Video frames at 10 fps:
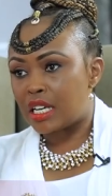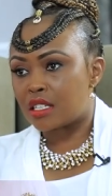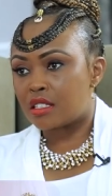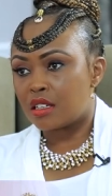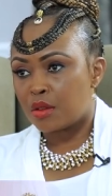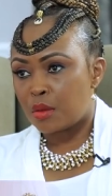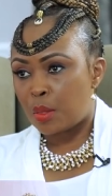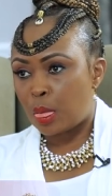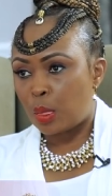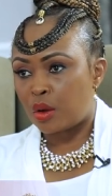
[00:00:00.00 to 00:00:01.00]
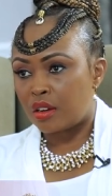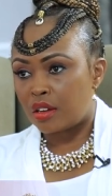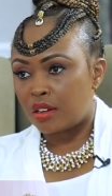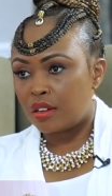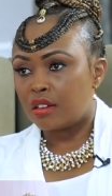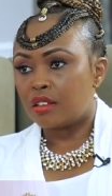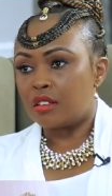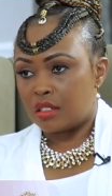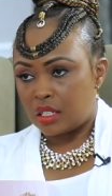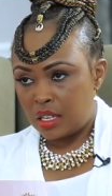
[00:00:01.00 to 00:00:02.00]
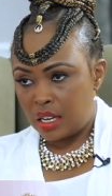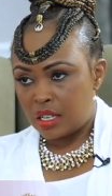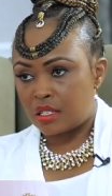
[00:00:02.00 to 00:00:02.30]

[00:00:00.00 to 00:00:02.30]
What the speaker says: and messaging and communicating